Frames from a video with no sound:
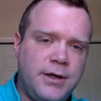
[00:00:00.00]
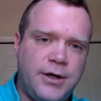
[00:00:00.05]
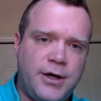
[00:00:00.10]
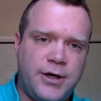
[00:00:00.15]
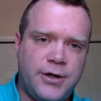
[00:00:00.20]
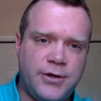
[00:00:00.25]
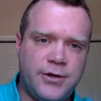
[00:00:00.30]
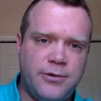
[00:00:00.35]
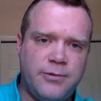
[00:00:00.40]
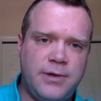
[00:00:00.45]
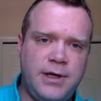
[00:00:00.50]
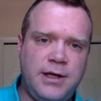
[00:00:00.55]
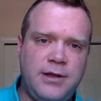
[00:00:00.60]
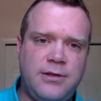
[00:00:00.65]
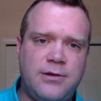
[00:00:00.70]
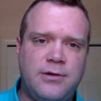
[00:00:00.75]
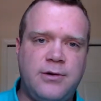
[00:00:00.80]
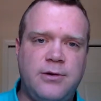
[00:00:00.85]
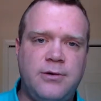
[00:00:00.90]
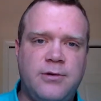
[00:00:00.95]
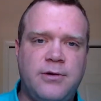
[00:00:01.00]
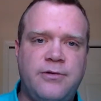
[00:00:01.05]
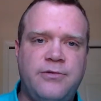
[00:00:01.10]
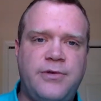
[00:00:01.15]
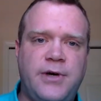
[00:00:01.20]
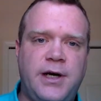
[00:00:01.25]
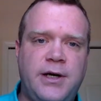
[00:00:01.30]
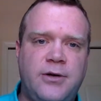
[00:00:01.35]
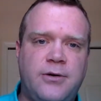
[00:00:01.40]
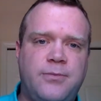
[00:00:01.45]
all the way through to a
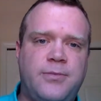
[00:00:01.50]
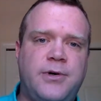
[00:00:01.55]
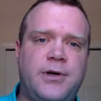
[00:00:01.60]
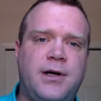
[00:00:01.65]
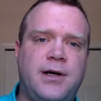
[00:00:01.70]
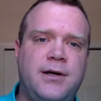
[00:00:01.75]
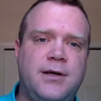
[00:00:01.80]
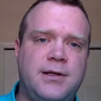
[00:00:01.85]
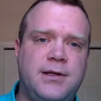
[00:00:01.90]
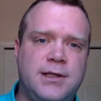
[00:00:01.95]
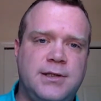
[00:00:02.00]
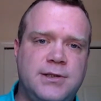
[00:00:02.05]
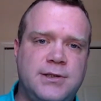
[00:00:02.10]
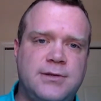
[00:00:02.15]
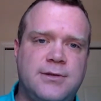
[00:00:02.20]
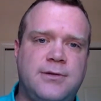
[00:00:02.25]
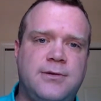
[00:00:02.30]
final product that's